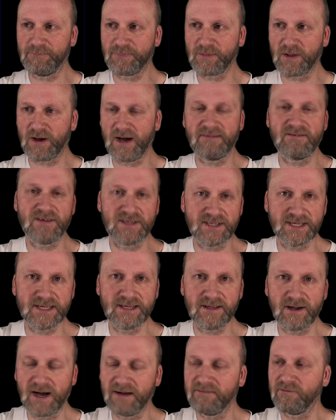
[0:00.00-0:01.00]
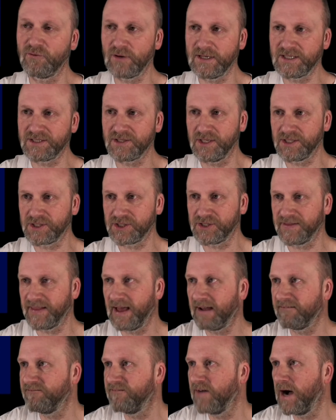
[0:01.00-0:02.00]
haven't researched it
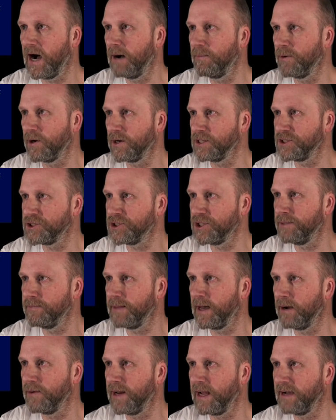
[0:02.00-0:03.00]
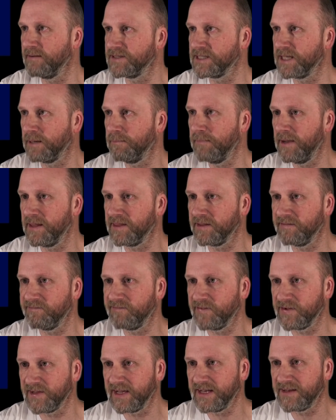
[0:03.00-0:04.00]
that far, but I assume they would have some method
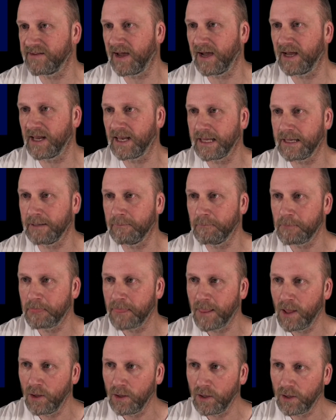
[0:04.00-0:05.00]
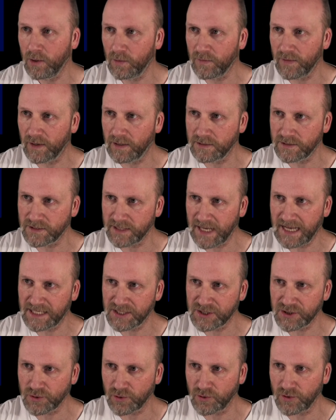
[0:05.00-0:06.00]
for detailing that
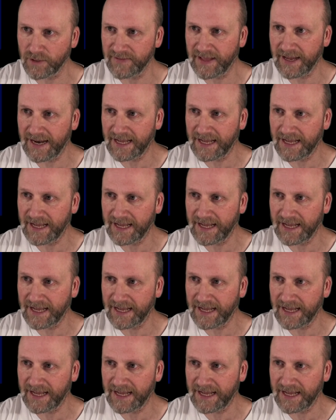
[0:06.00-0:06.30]
asteroid